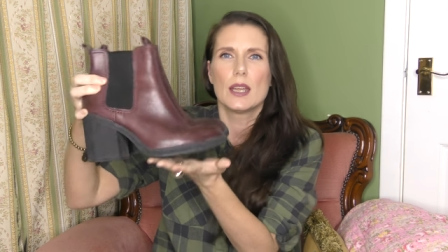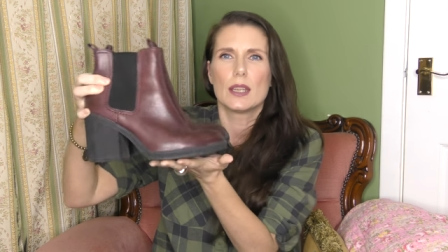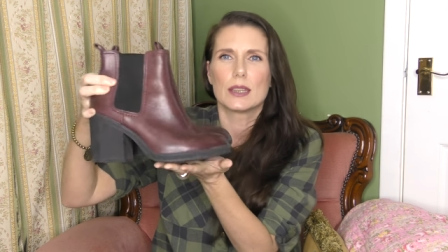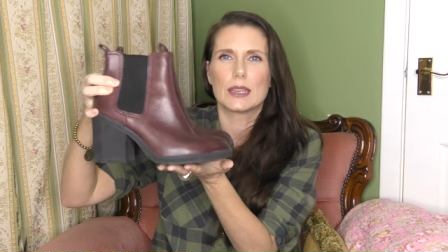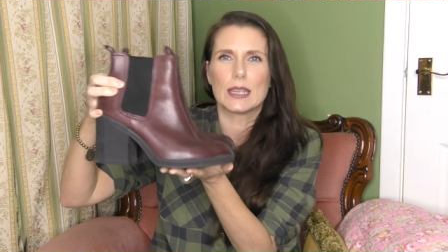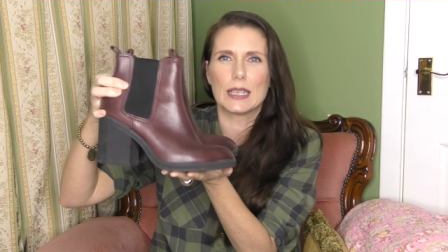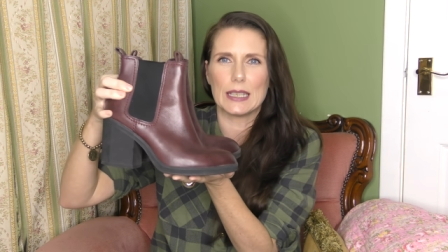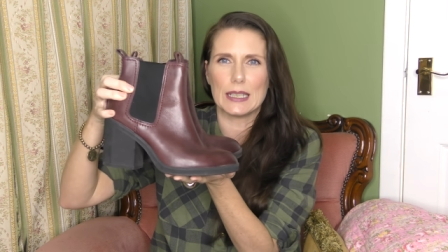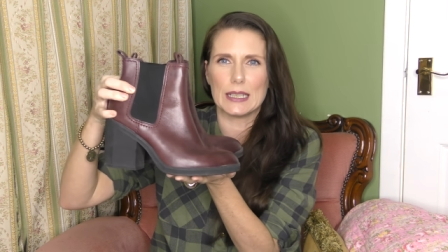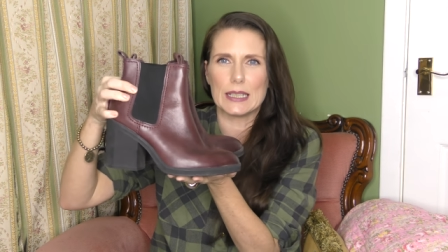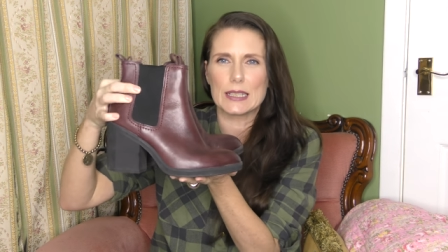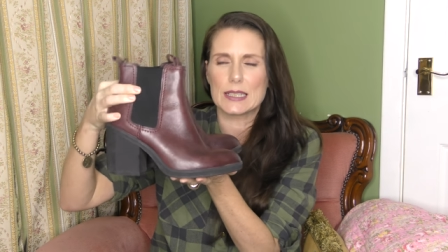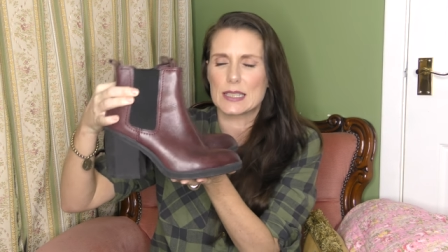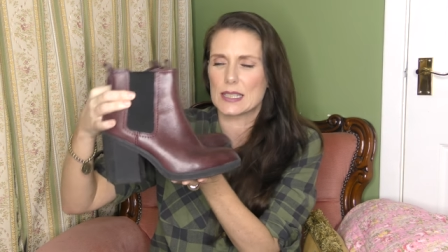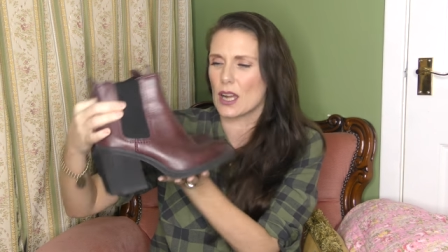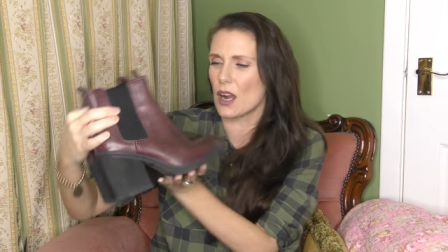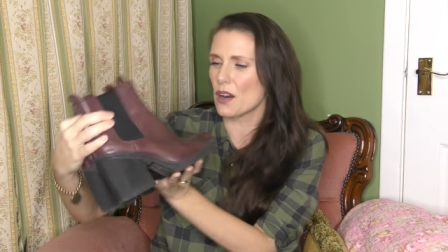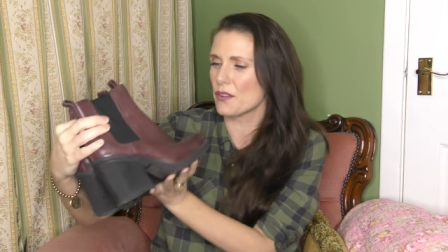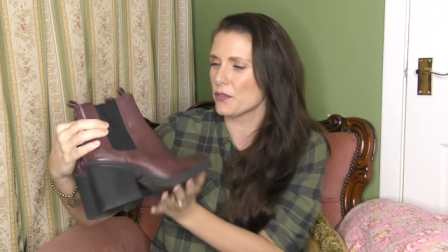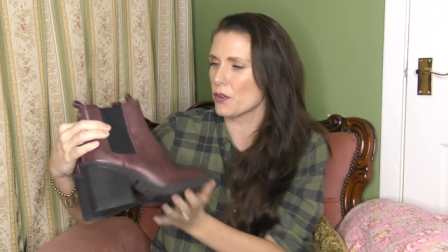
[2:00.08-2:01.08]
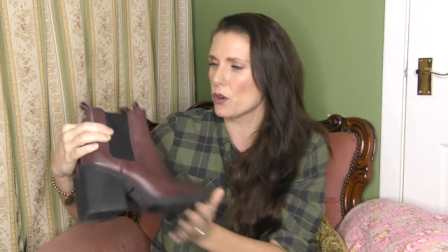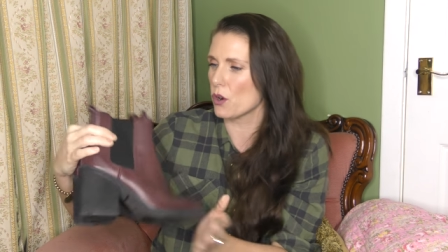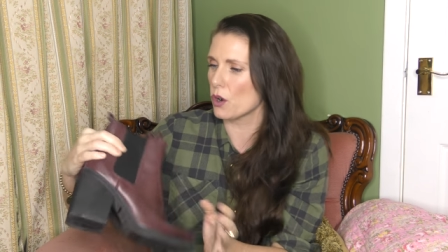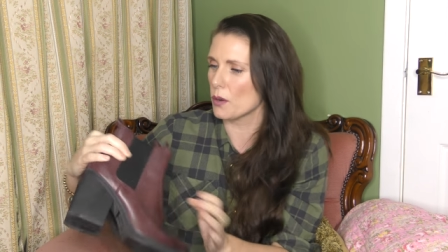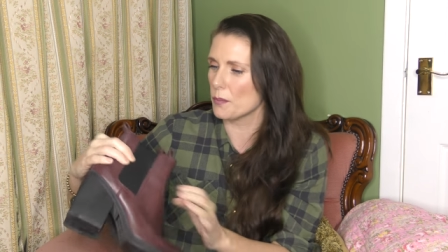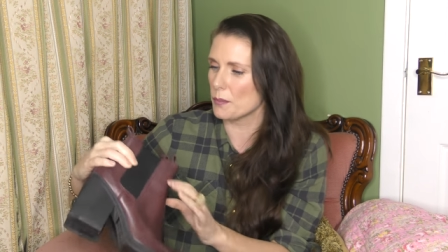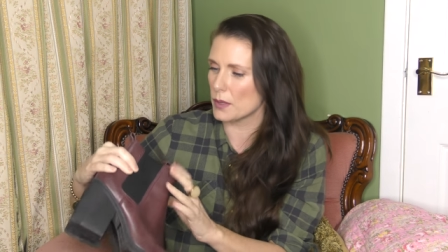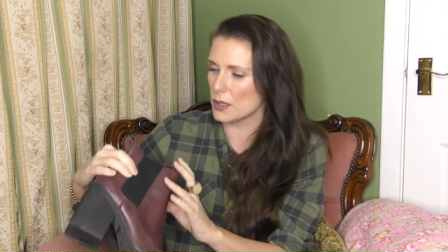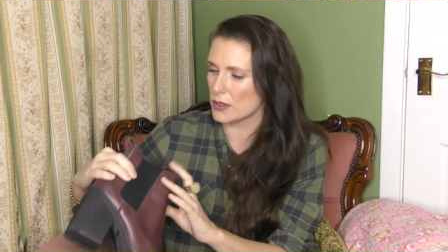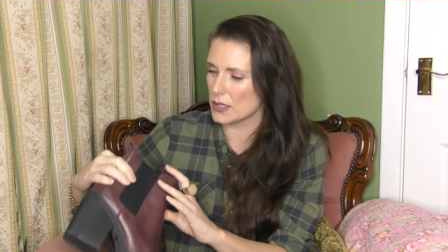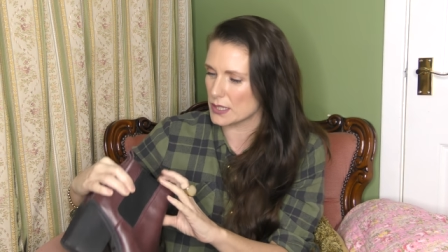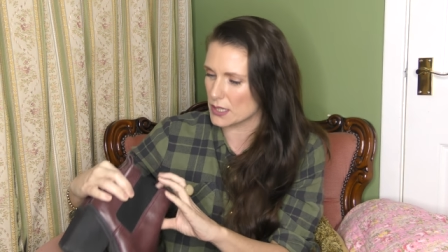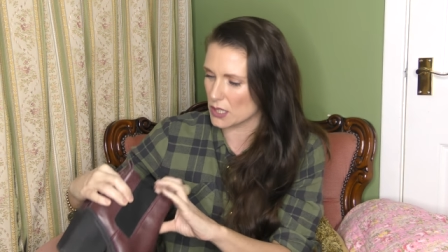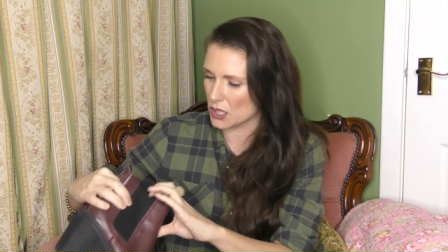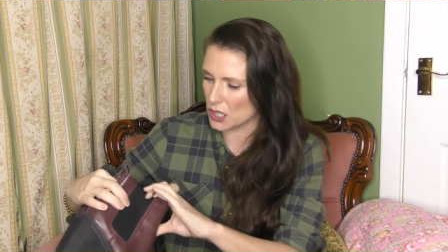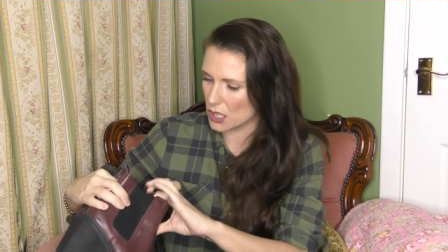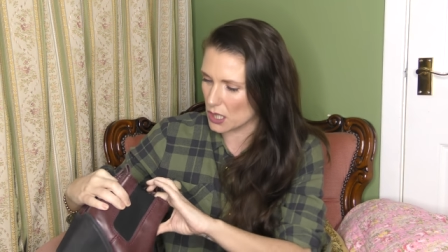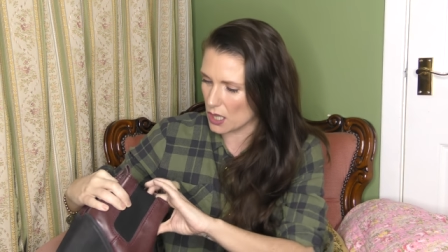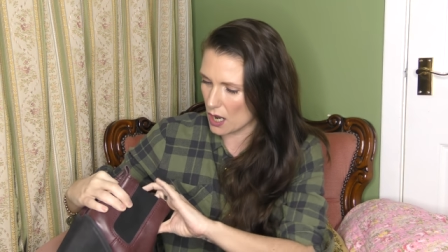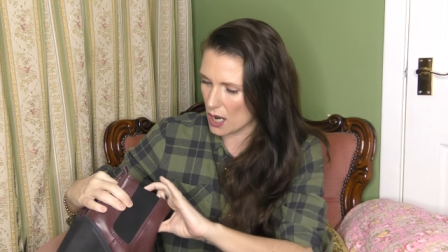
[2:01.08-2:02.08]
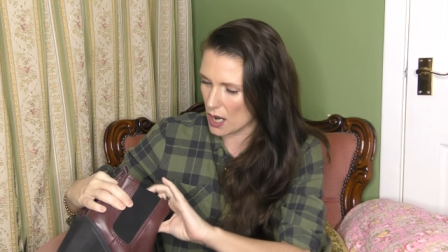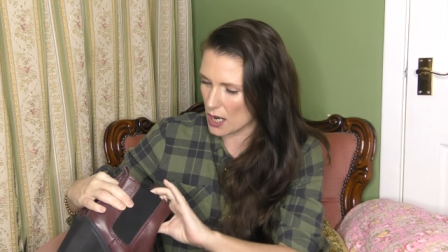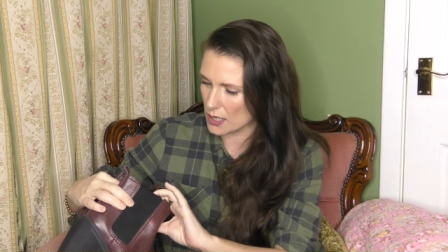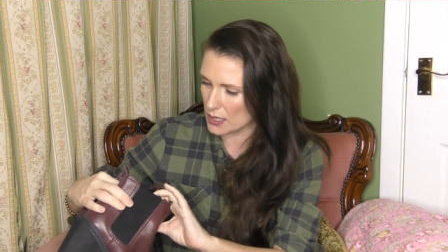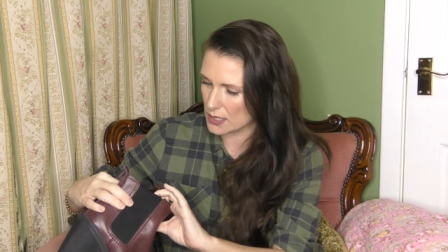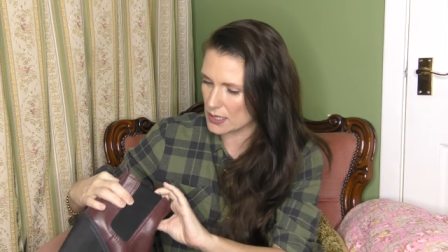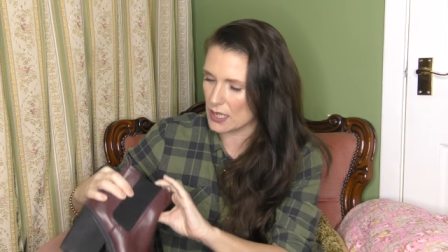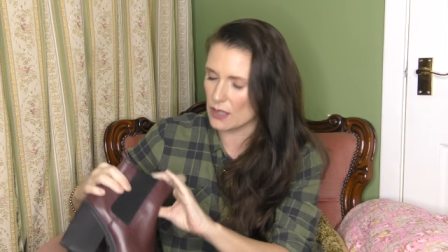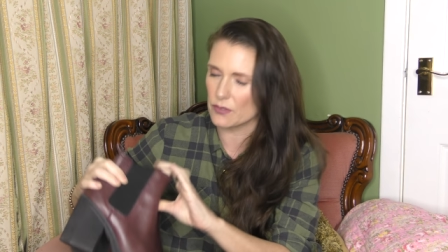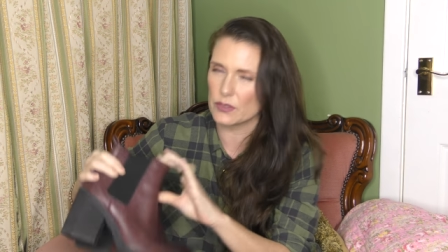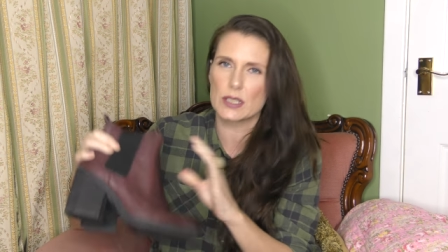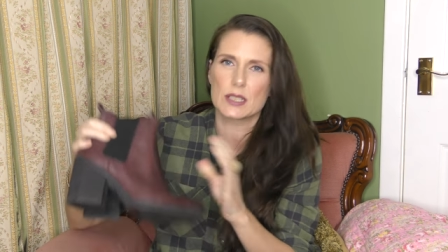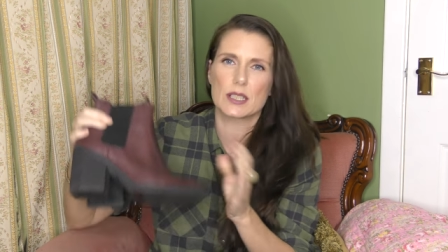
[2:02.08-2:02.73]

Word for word: These are from, these are Clark's and